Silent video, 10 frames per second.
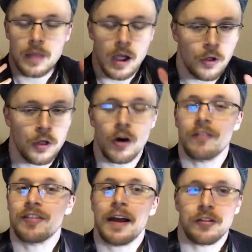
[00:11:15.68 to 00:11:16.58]
I'll know
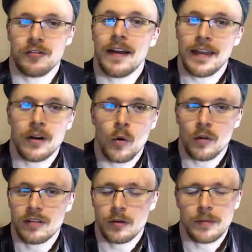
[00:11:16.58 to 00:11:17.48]
I've satisfied that goal
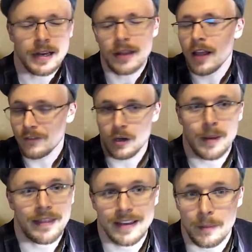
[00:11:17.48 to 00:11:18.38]
in some respect. I'd love to hear
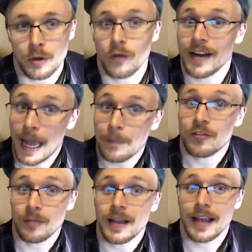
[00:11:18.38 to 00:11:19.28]
about that down below if that
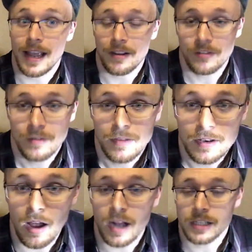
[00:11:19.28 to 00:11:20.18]
happens to be a case.
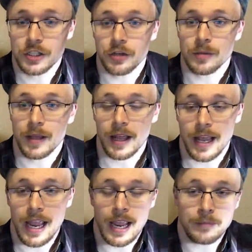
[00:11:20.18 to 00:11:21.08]
Not, to be like,
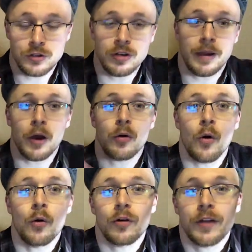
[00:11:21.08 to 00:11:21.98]
hey, I'm true to my own
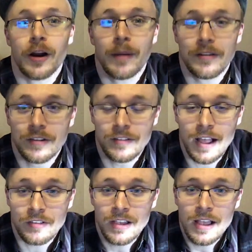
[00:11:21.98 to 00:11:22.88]
horn over here, my
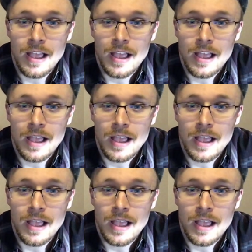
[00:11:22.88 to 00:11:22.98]
success.